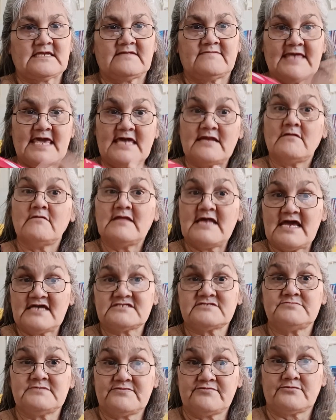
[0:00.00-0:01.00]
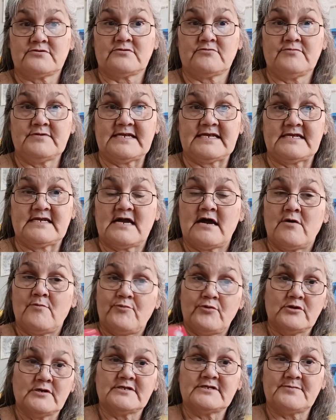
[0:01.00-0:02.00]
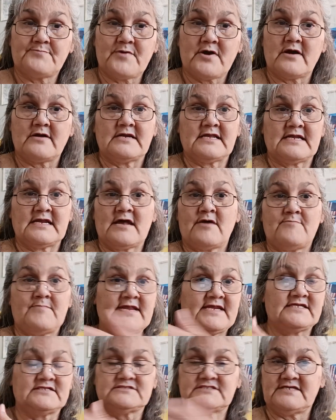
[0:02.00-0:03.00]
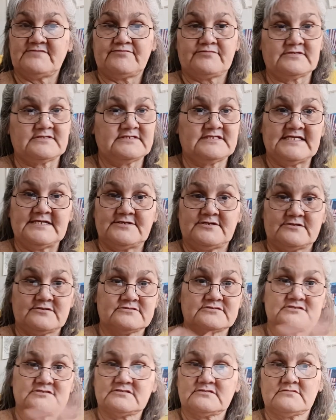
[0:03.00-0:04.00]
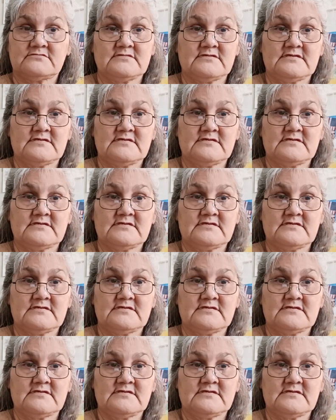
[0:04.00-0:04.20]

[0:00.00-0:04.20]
that'll last me for a week. I'll pull it apart and I'll make different dinners